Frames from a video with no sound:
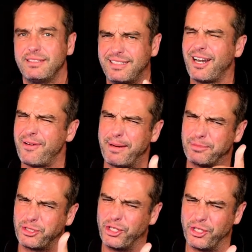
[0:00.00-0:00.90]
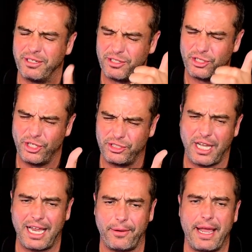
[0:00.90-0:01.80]
Tyler Adams, good. Good
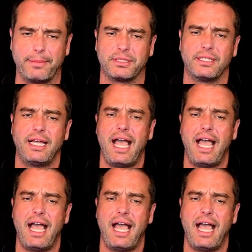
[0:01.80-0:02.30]
Tyler Adams.